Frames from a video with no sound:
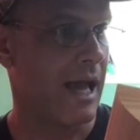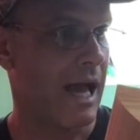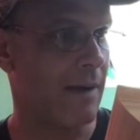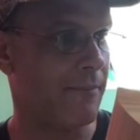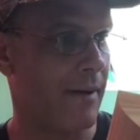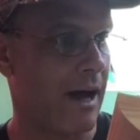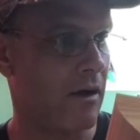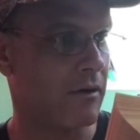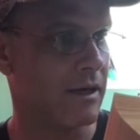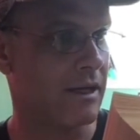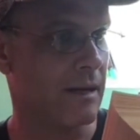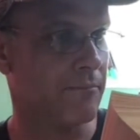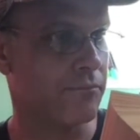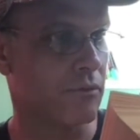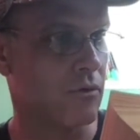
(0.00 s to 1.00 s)
about
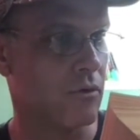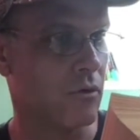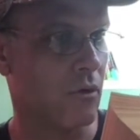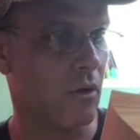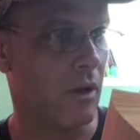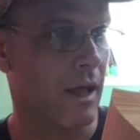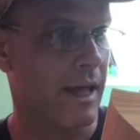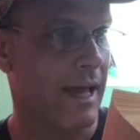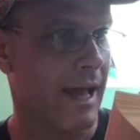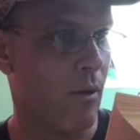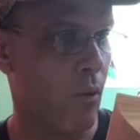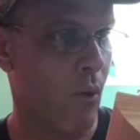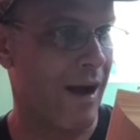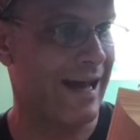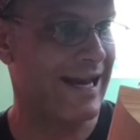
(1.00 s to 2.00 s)
in a brutal
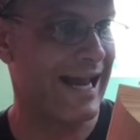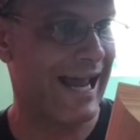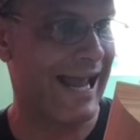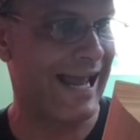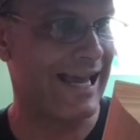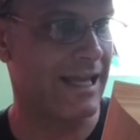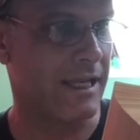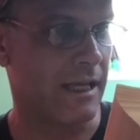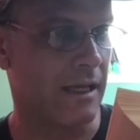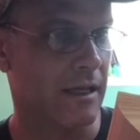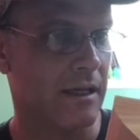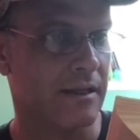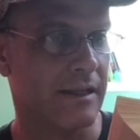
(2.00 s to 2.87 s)
180,